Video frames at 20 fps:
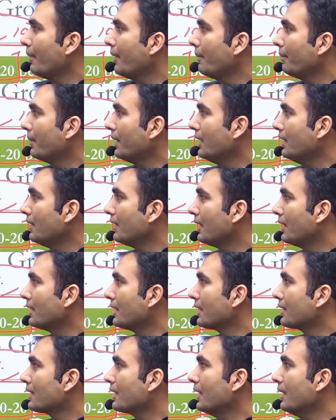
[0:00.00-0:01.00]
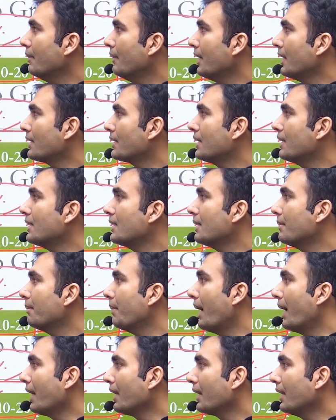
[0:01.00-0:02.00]
came up with this scheme,
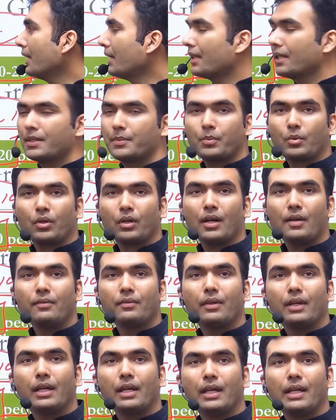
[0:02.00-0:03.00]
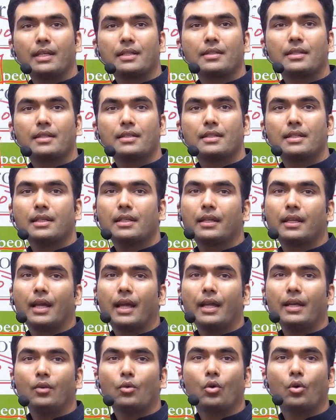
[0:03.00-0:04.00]
SHG bank linkage program, where SHG
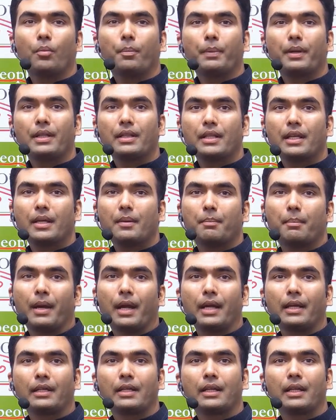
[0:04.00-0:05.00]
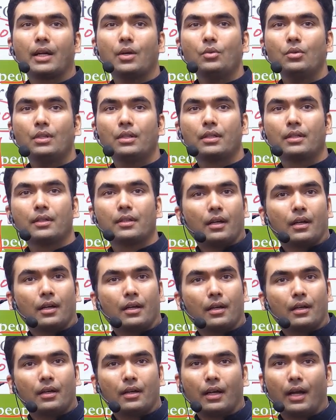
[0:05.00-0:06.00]
can open their bank account
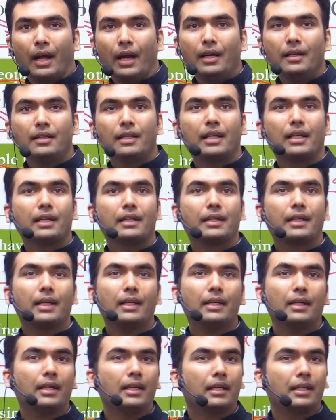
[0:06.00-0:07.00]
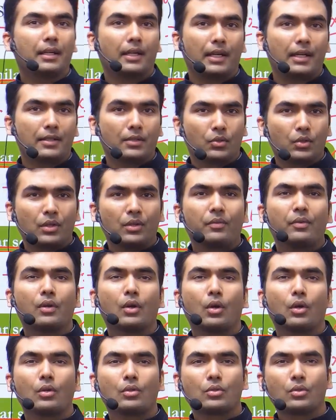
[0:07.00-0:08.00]
and they can get interest. So it
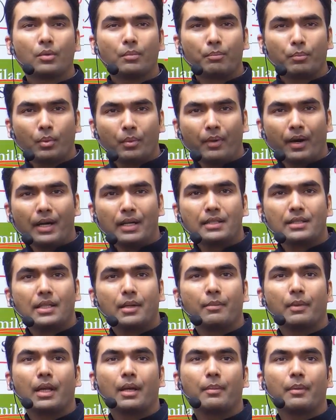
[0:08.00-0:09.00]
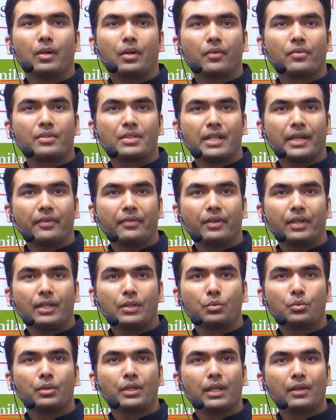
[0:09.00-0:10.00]
will also provide some element of
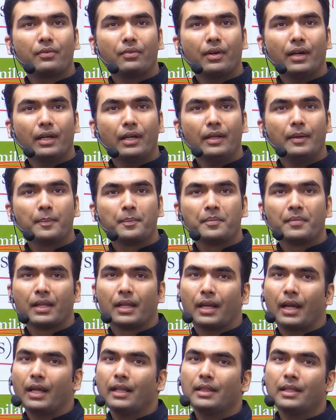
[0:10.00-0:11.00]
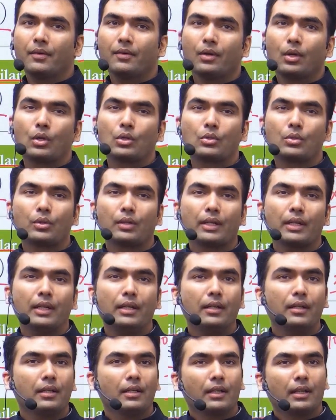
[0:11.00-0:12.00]
safety to their fund, and they will also
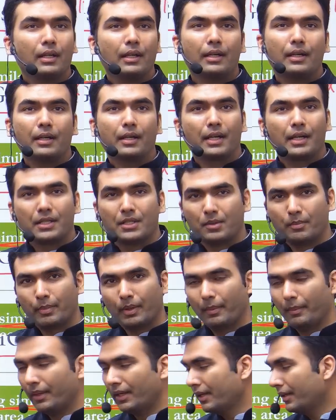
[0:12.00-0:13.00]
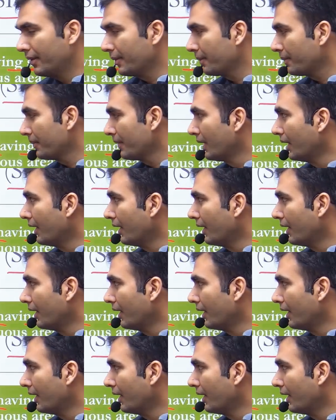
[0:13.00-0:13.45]
get interest payment.